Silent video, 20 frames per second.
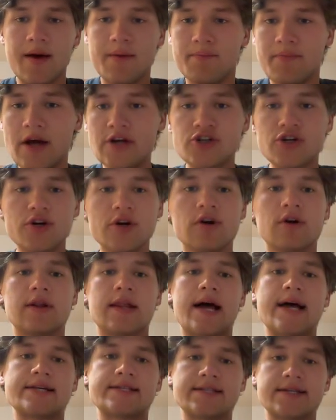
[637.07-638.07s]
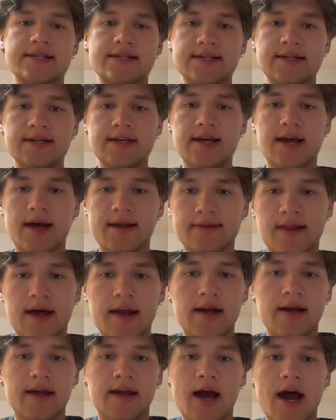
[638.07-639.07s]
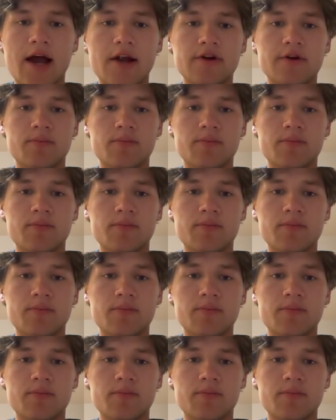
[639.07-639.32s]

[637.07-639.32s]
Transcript: Measure your elasticity and let it guide